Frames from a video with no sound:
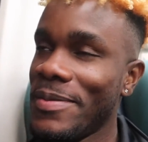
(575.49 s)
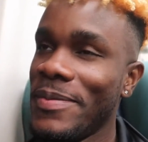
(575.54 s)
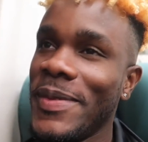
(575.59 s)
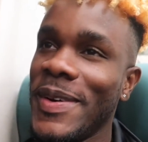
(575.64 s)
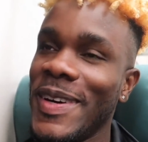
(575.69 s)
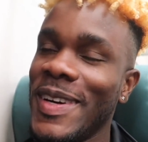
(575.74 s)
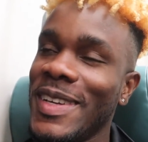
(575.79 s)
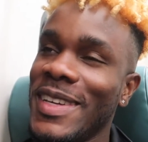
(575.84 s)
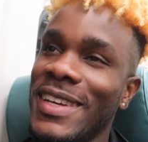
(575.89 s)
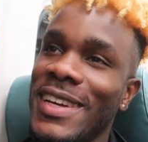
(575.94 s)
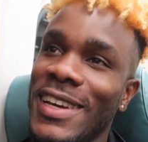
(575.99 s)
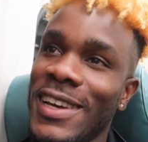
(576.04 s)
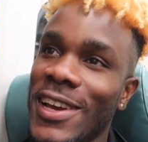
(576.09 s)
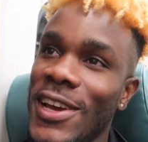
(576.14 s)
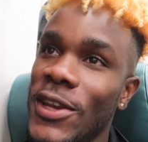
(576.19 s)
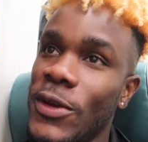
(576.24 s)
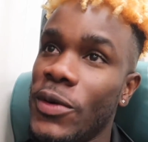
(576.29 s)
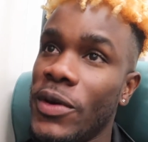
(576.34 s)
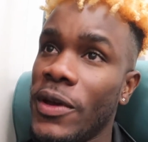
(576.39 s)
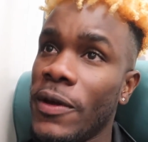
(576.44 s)
But yeah,
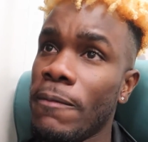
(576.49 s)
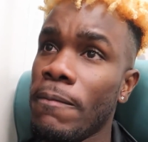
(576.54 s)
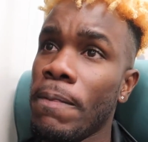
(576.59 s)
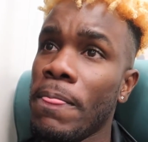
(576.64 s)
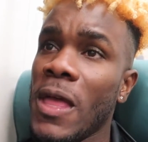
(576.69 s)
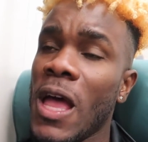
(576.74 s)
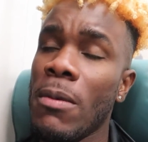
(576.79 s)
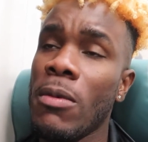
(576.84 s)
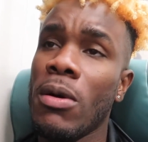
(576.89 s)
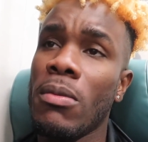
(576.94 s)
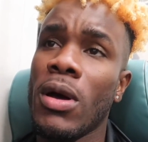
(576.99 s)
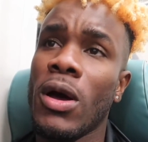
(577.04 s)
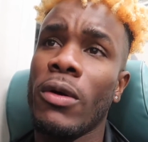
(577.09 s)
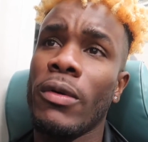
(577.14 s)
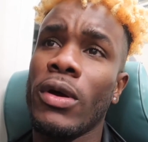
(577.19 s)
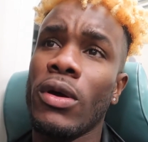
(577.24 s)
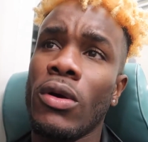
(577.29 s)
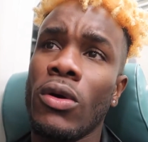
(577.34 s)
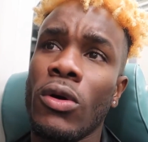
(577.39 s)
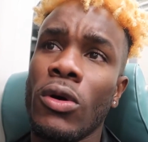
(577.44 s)
anyway, I'm on my
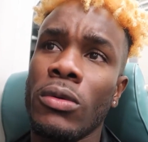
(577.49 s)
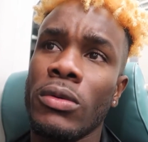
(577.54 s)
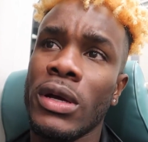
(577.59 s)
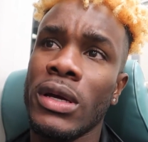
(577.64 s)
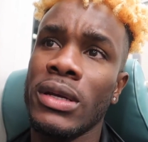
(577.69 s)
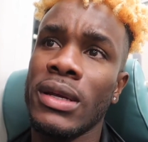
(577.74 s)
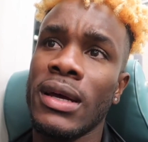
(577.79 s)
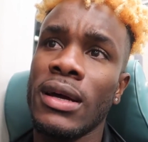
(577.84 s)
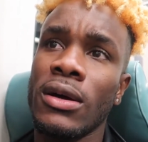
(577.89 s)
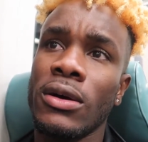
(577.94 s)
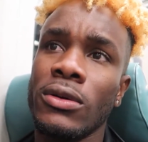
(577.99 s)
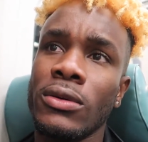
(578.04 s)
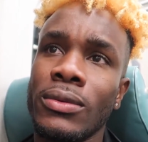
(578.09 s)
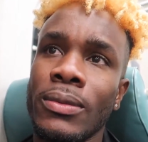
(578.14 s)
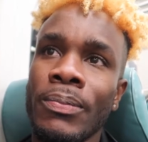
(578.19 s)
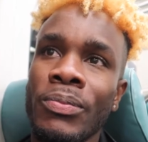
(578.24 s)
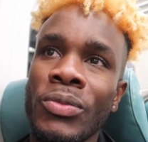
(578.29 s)
way home right now.